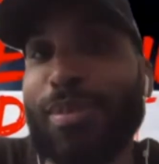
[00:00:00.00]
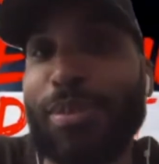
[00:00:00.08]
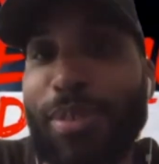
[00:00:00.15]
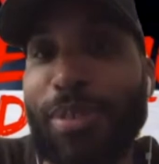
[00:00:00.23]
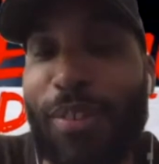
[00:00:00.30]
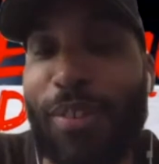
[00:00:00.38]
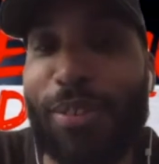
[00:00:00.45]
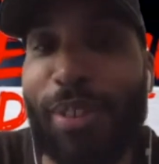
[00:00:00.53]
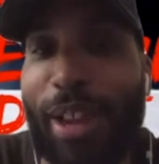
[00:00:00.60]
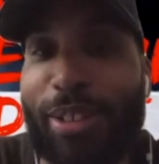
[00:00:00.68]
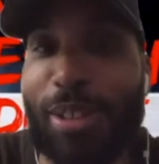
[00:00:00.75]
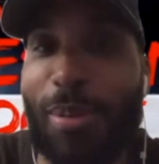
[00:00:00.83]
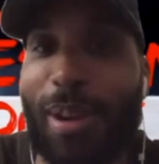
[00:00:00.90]
Whenever Yo.
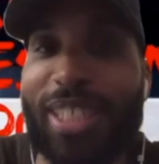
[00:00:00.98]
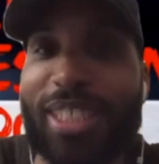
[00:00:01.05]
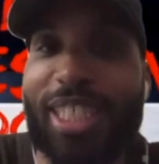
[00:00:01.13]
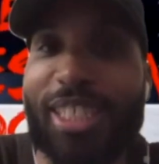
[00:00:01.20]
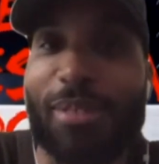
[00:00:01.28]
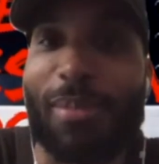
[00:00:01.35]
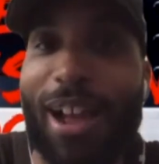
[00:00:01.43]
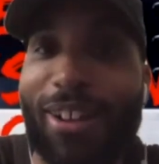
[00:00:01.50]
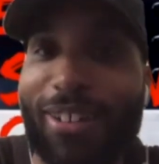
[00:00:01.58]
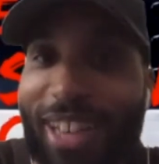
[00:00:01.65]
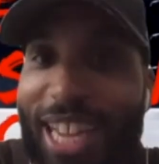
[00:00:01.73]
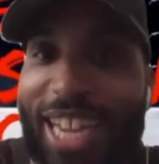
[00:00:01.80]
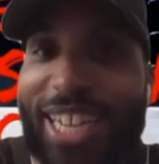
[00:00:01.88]
like somebody say something
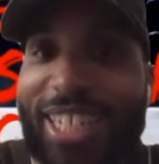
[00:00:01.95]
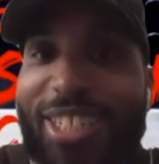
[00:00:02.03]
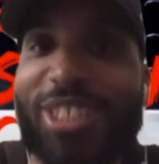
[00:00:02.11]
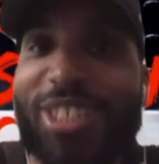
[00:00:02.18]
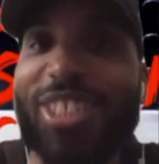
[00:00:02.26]
outlandish,